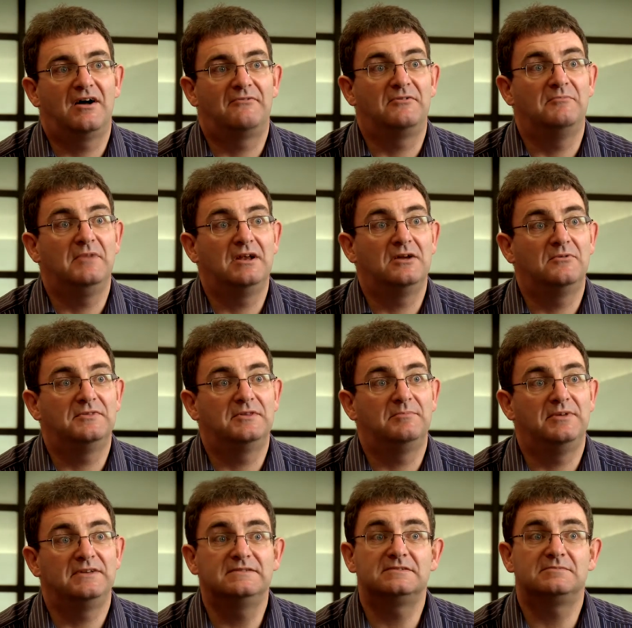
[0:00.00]
are, familiar with the
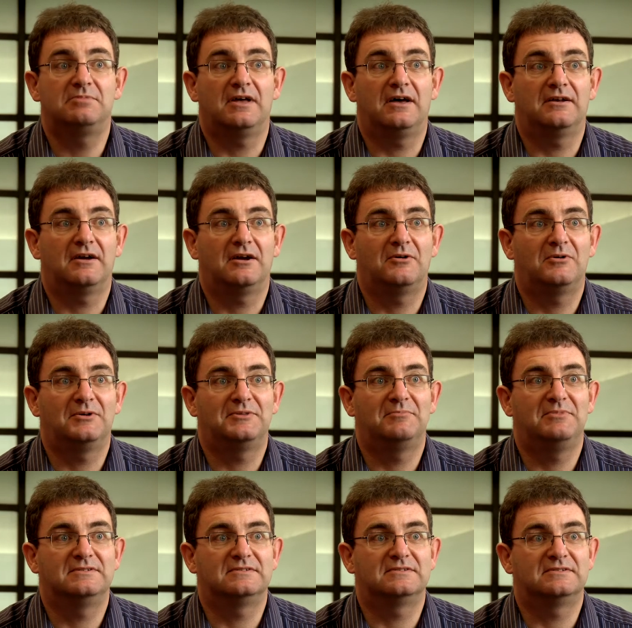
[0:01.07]
business plan or what the
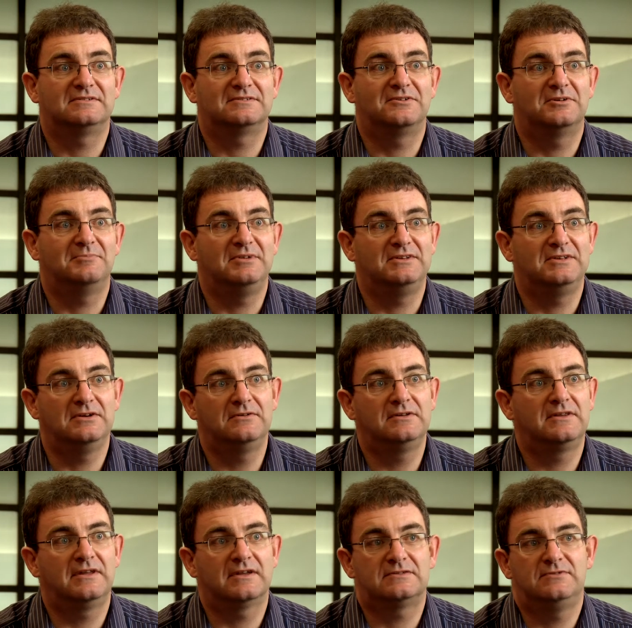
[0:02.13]
business is going to be doing
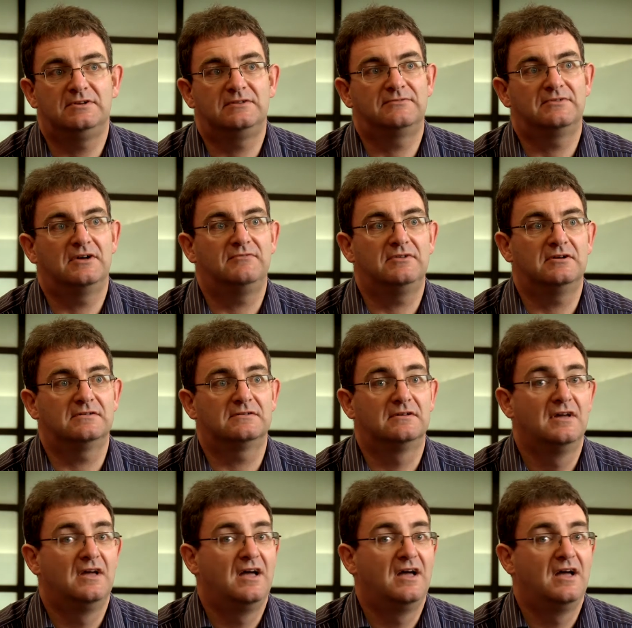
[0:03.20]
in the next three to five years.